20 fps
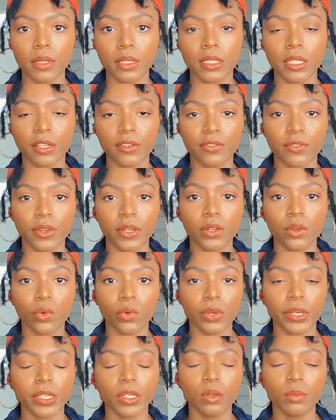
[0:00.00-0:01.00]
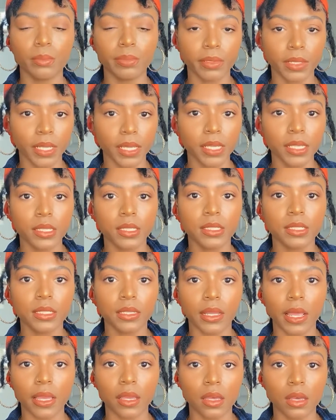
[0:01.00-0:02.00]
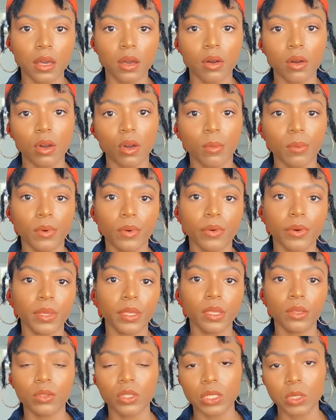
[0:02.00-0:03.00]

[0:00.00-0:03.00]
different oil blends like jojoba oil,